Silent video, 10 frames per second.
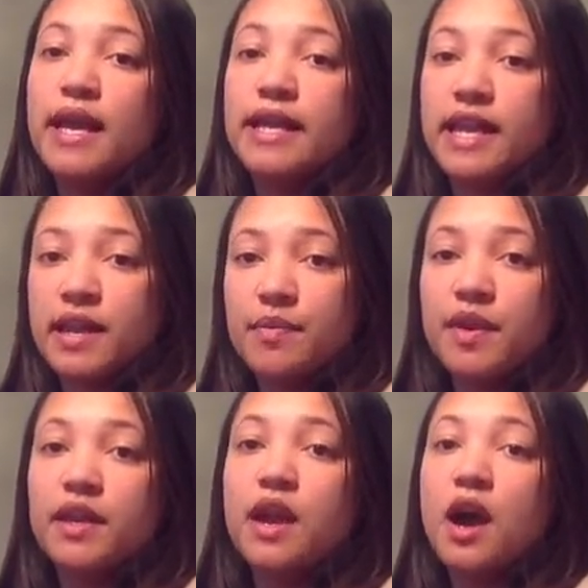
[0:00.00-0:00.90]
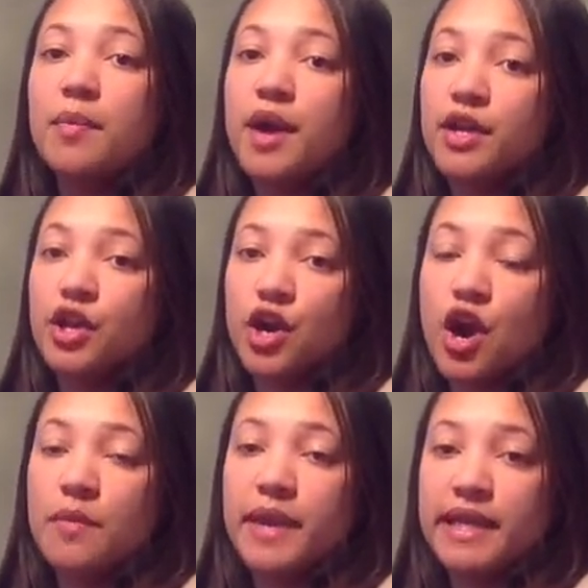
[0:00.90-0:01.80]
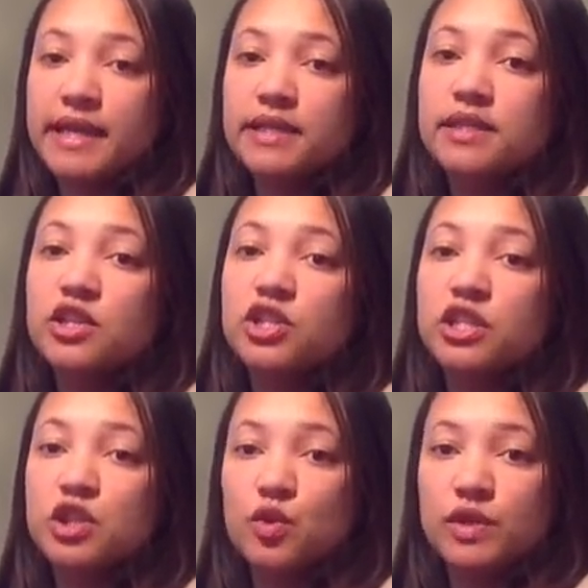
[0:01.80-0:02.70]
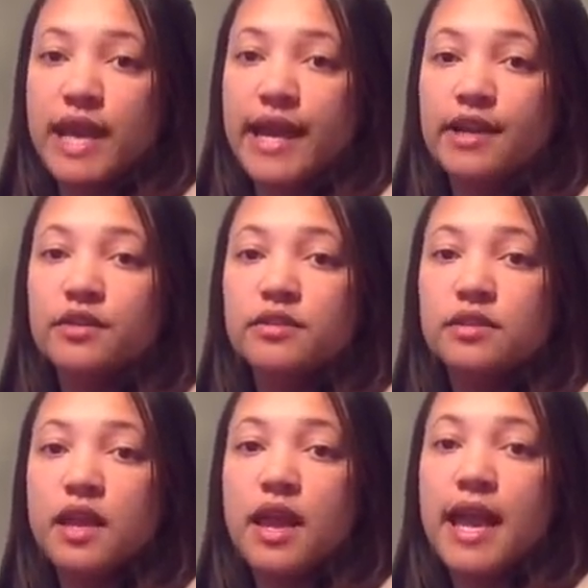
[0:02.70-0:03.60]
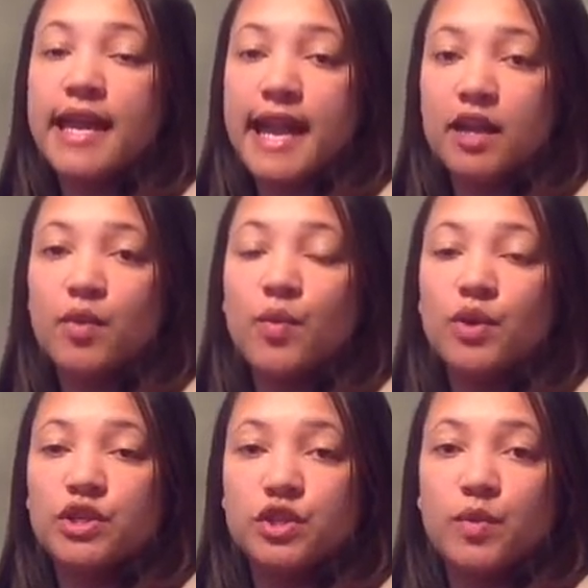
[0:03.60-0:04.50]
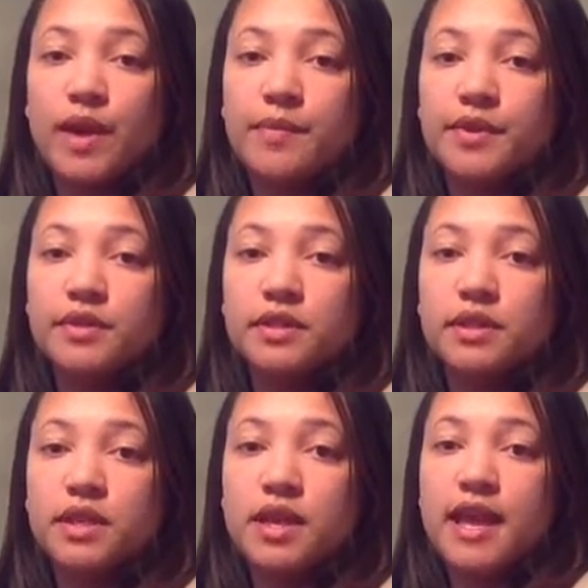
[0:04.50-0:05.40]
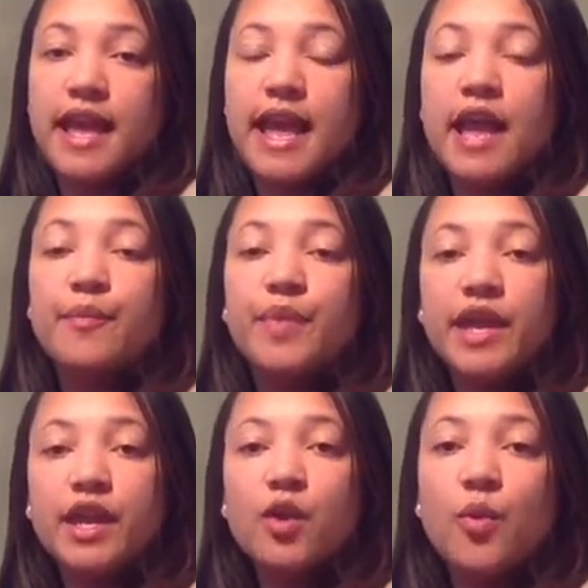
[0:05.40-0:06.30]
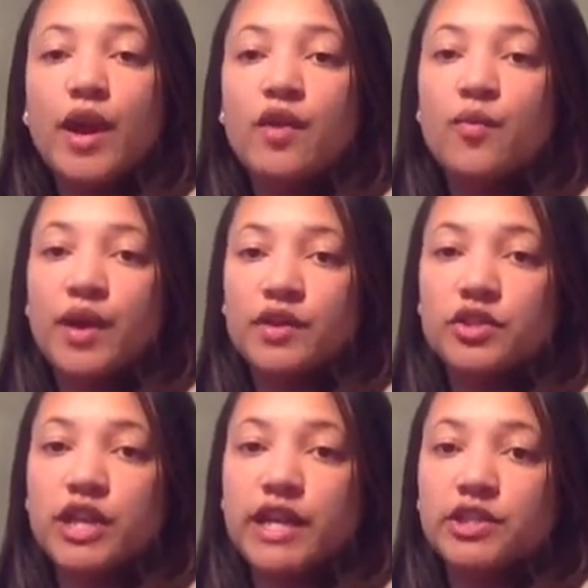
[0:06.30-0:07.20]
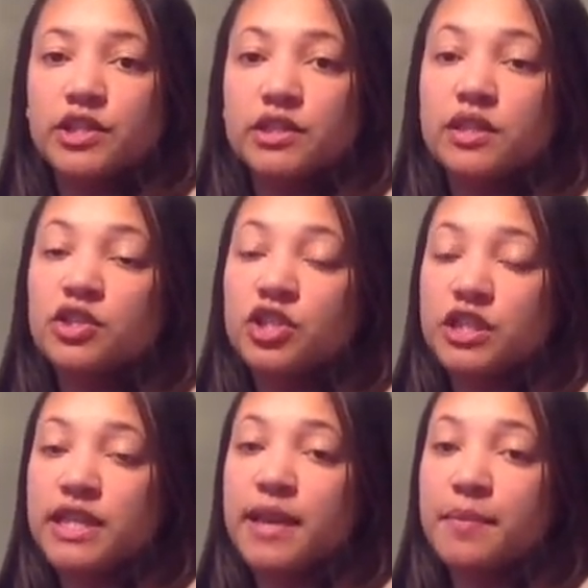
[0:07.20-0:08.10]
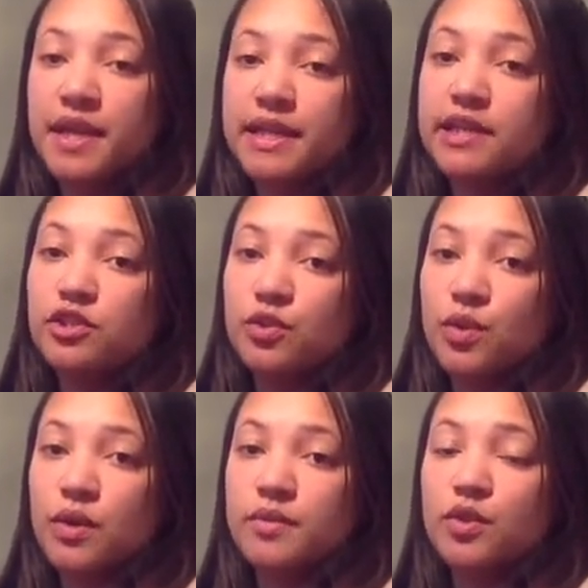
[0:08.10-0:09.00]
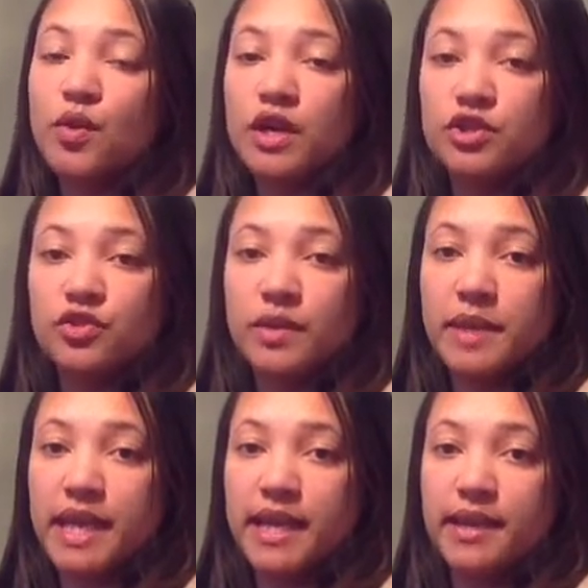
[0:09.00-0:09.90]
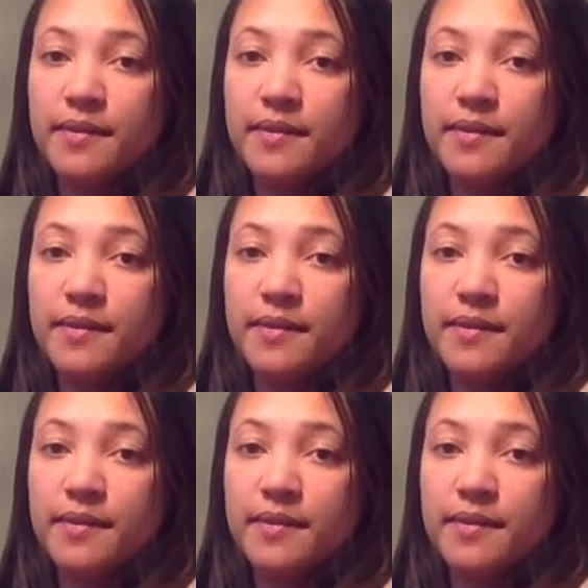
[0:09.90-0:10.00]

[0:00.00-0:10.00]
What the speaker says: keeping up on your car maintenance such as snow tires and adequate windshield wipers, and being aware of weather changes such as impending storms or extreme heat.